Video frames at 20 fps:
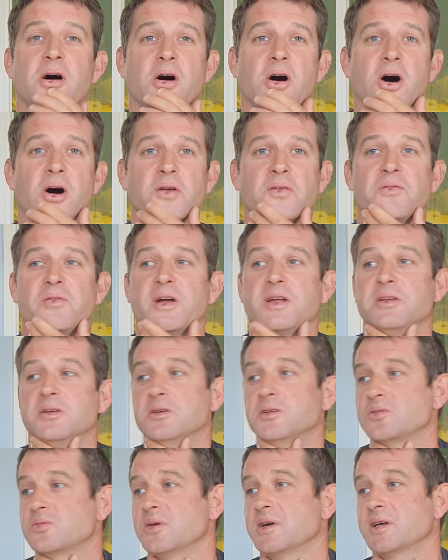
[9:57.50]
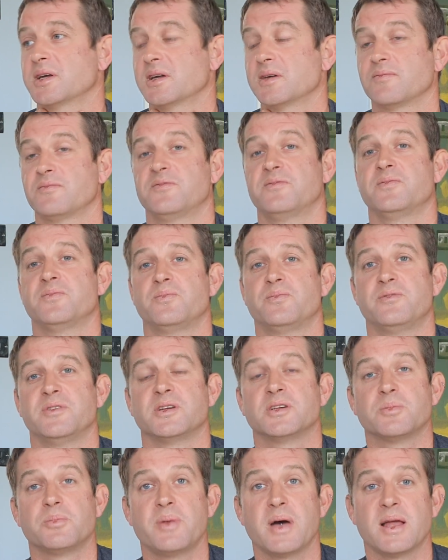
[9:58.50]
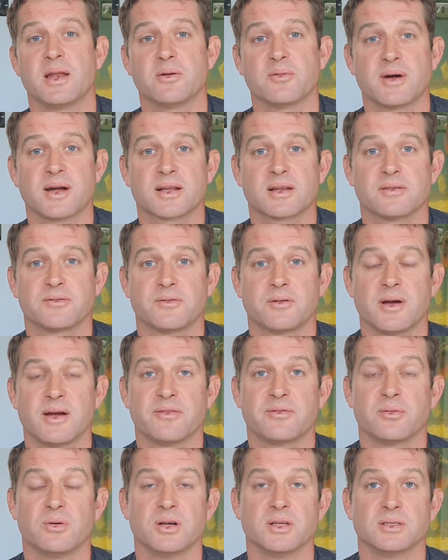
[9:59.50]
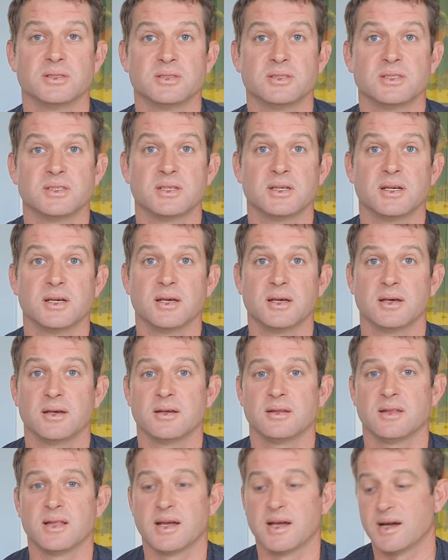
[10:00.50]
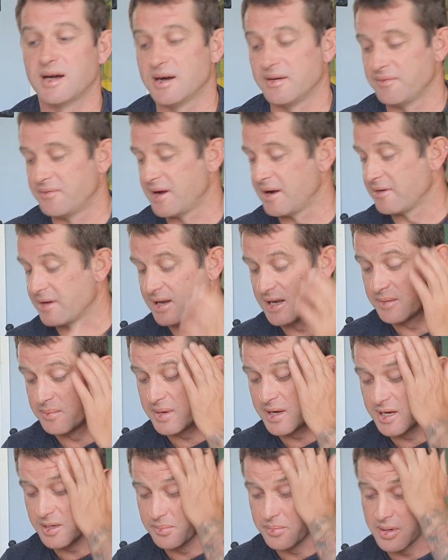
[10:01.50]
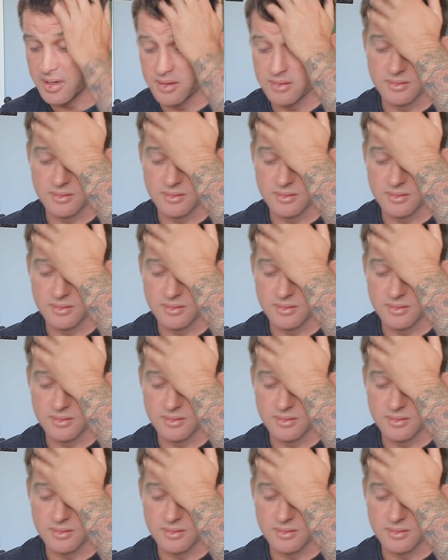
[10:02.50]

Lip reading: odd venues where you can fish a pellet Waggler for F1s. They are very limited, but